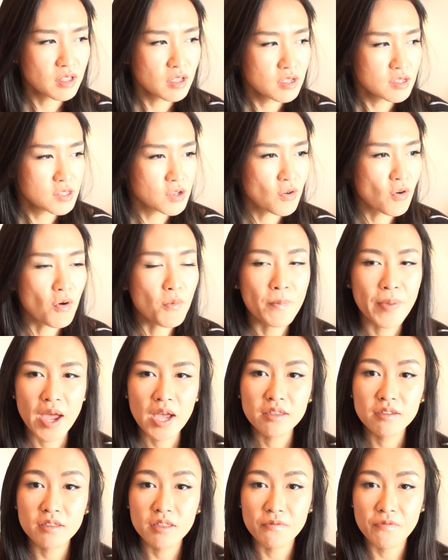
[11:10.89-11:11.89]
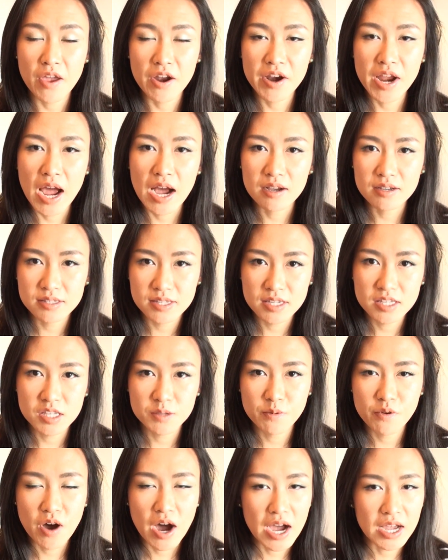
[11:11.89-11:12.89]
So compared to the very
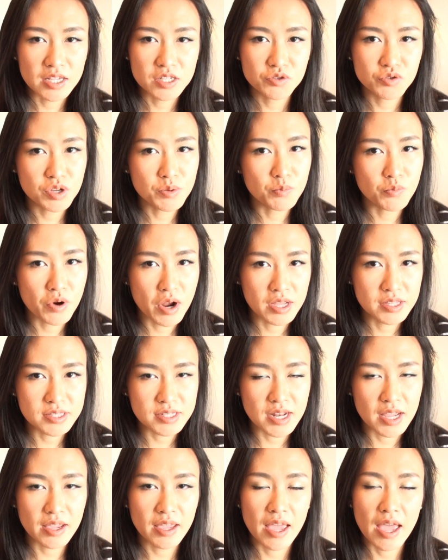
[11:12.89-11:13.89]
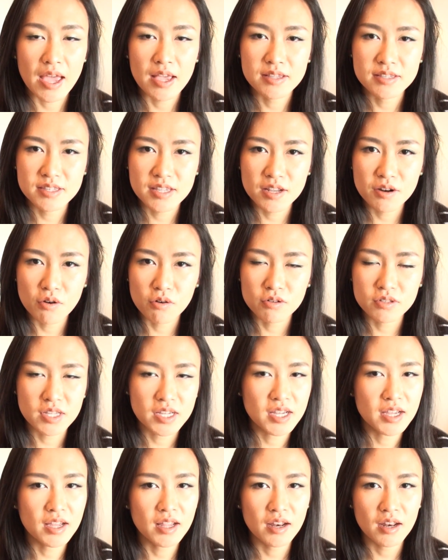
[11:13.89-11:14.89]
accessible high street brands like Estee
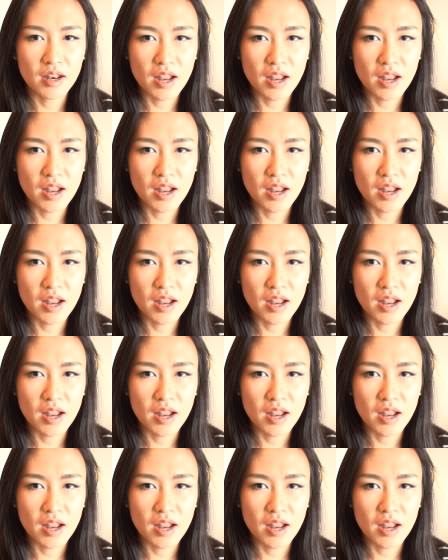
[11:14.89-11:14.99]
Lauder,